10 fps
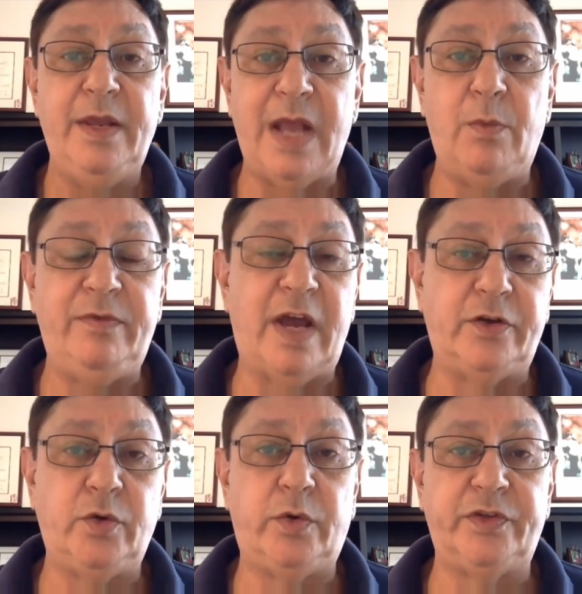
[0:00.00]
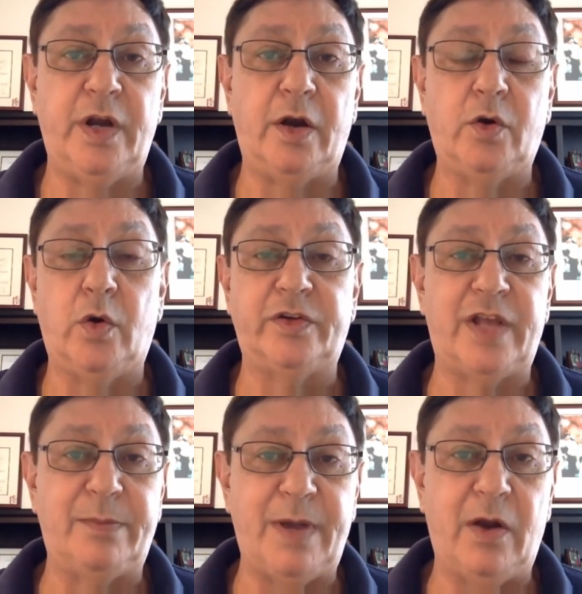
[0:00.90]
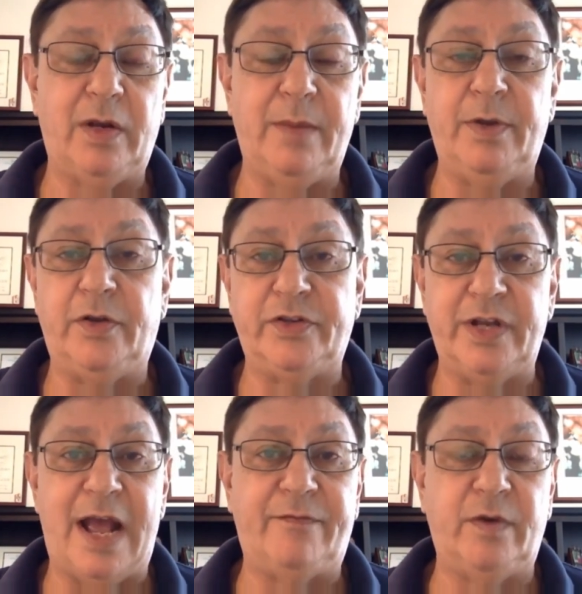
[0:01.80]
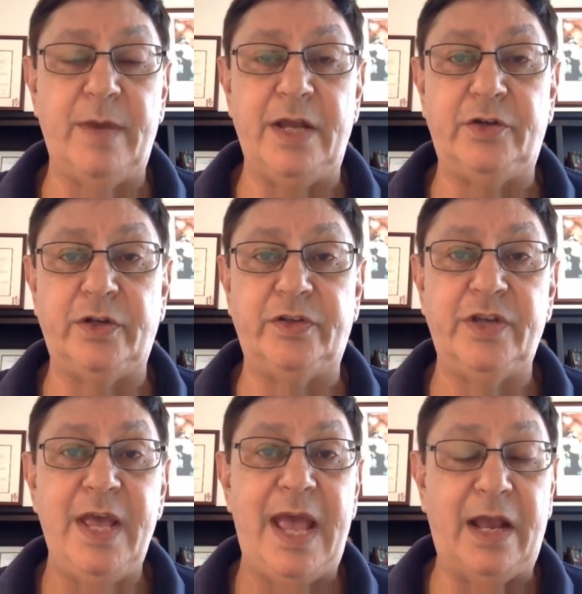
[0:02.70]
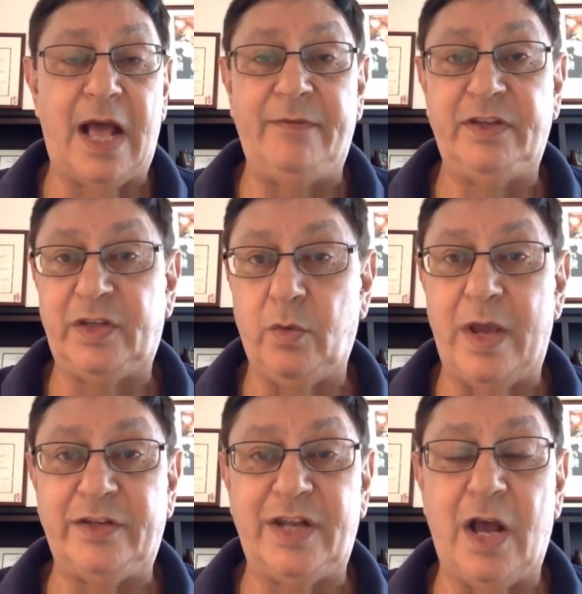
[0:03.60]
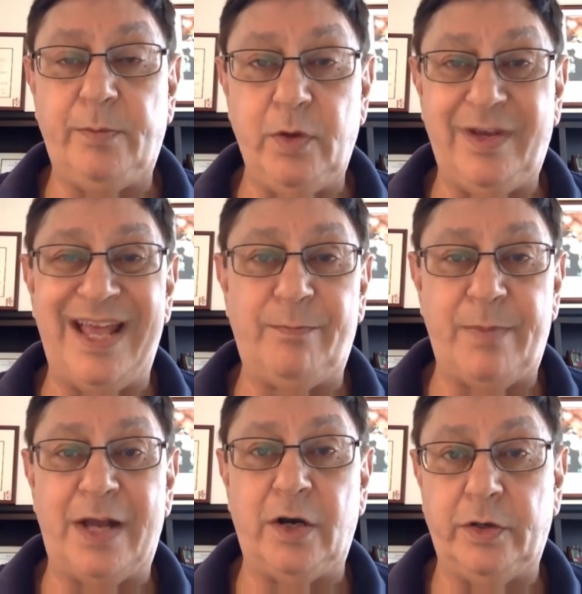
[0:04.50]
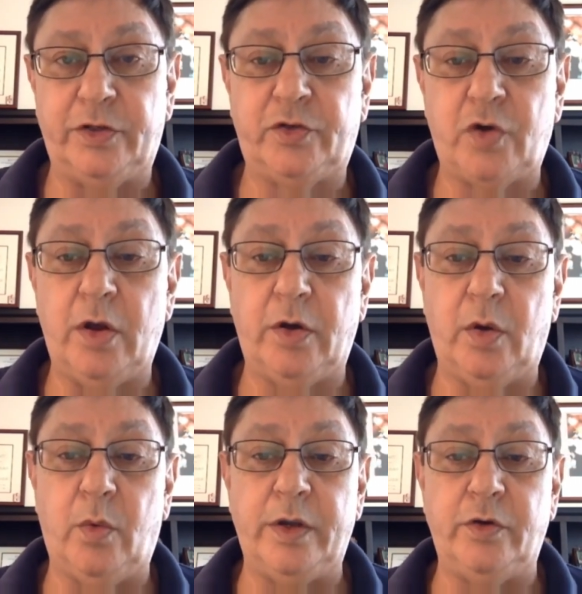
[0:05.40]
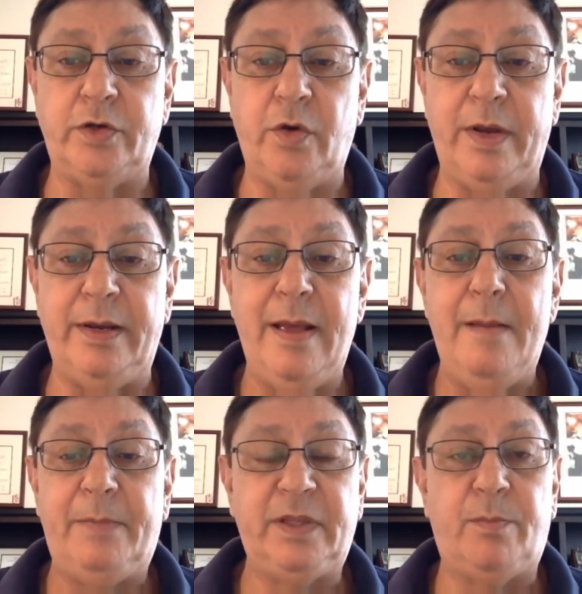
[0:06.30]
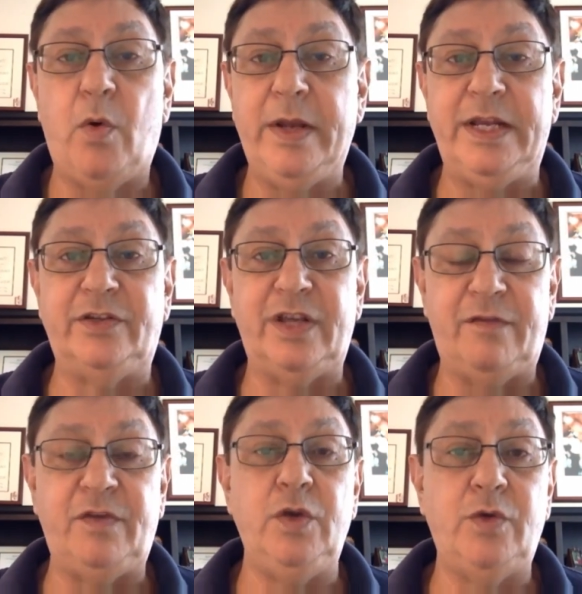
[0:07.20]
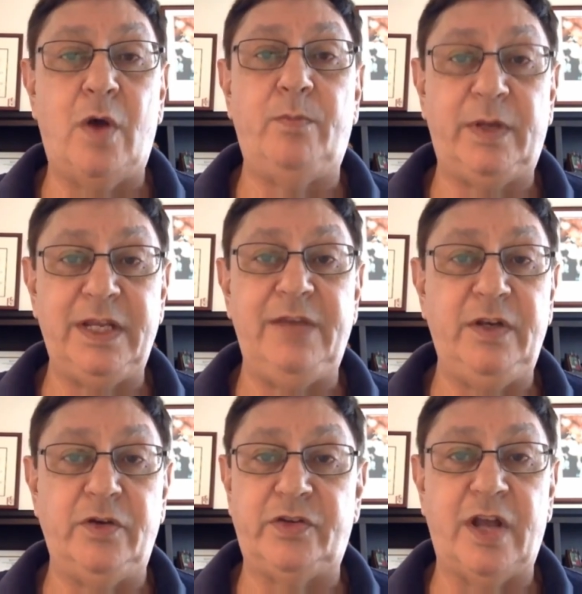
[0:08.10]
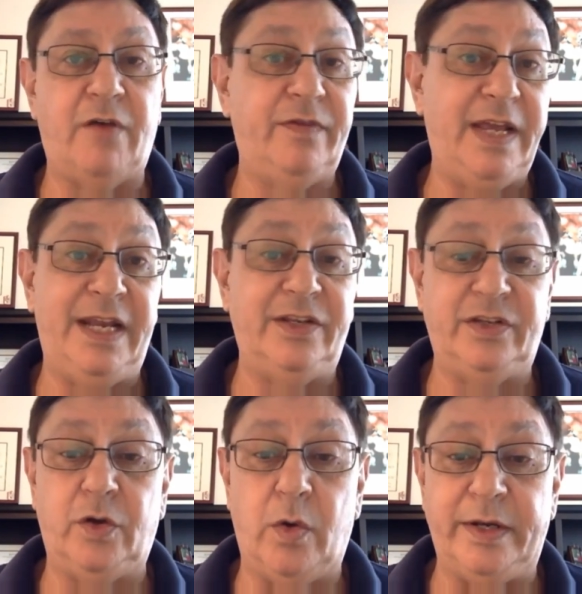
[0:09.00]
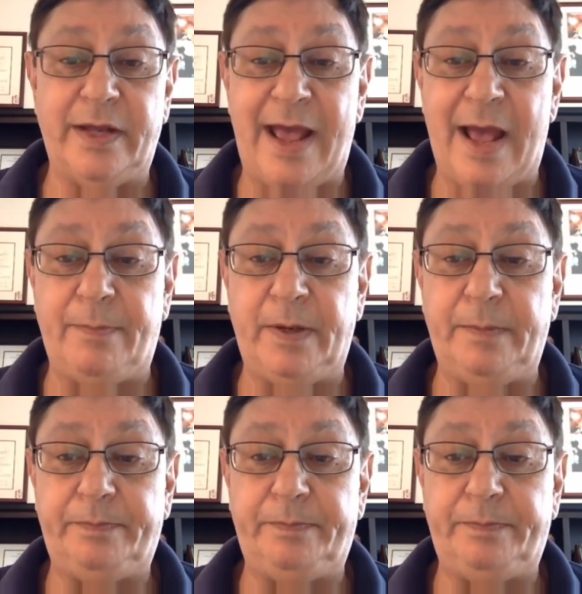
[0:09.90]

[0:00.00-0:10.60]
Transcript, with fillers: Now, we've got tools in our course like paraliminals and affirmations, and obviously ways to help you get better and stronger at what you're doing. But the point is, if you don't believe in yourself, it isn't going to happen.